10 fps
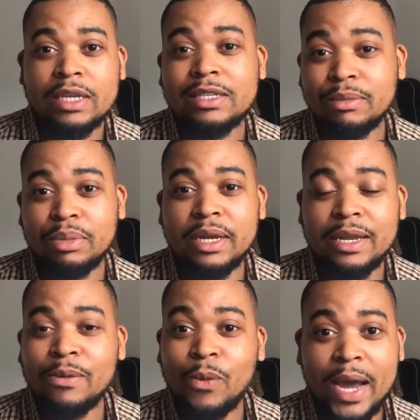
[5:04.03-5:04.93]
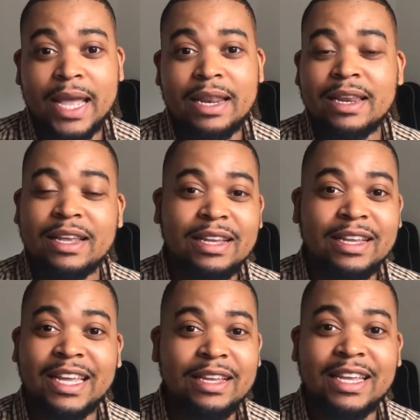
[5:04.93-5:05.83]
is complete when
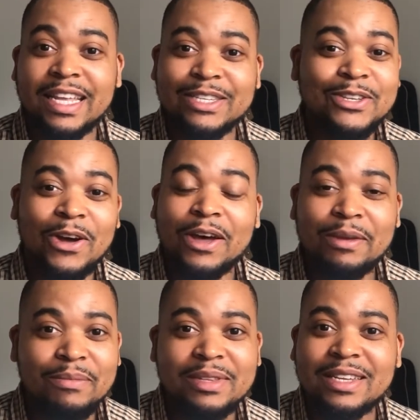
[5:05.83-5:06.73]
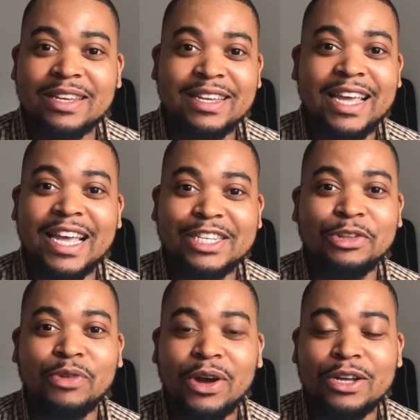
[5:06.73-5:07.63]
it's time to get into the
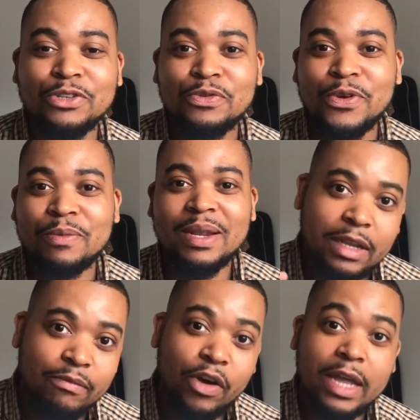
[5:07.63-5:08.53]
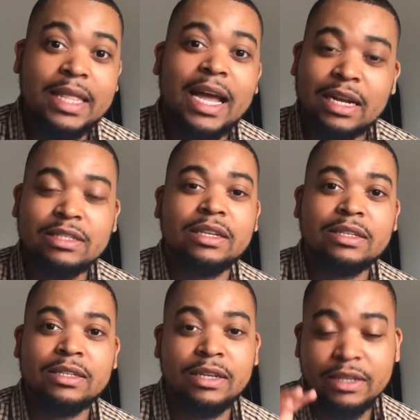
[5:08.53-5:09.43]
rehearsal room and inviting the actors
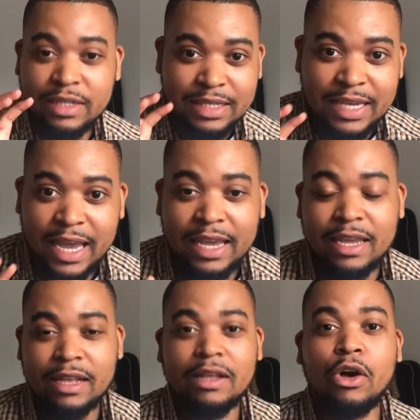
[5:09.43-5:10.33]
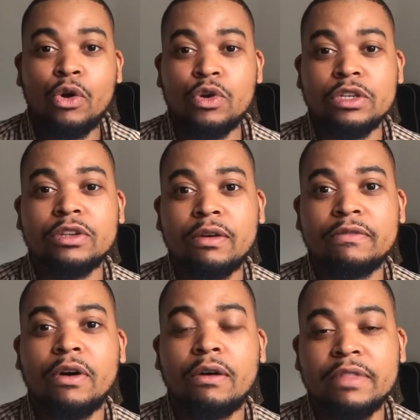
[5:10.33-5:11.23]
to take onus
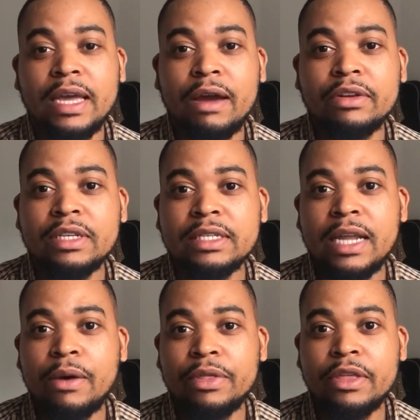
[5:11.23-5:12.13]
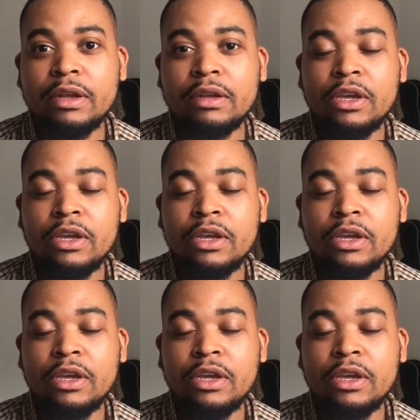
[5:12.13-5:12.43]
of the characters. Now I think